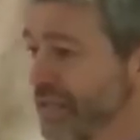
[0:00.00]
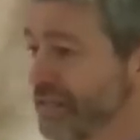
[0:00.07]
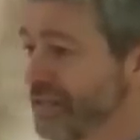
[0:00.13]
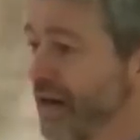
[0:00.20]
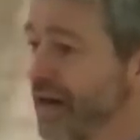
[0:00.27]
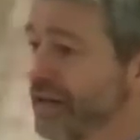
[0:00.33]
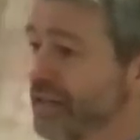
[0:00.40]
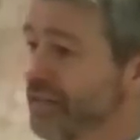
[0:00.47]
Has
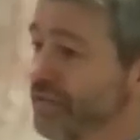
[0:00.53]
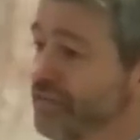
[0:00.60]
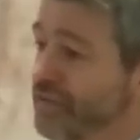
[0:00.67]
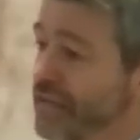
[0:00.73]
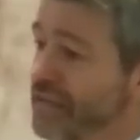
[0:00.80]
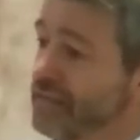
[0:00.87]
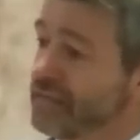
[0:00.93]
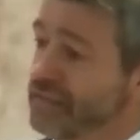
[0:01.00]
God ever
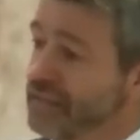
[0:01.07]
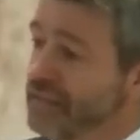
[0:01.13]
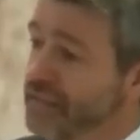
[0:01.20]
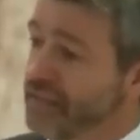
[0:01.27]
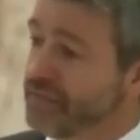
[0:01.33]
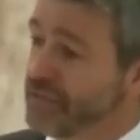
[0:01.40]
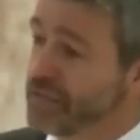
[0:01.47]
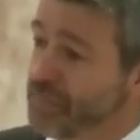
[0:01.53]
failed in
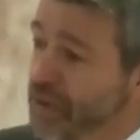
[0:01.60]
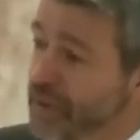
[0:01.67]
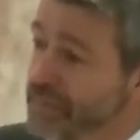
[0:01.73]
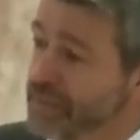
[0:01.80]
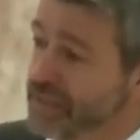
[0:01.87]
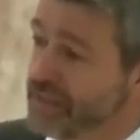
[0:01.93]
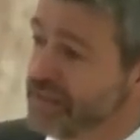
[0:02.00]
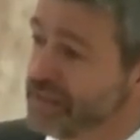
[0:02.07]
any of His
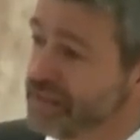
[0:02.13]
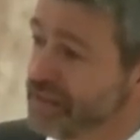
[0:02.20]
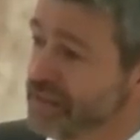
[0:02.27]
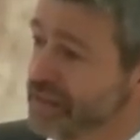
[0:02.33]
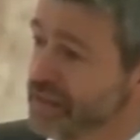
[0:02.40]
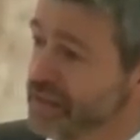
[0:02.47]
promises?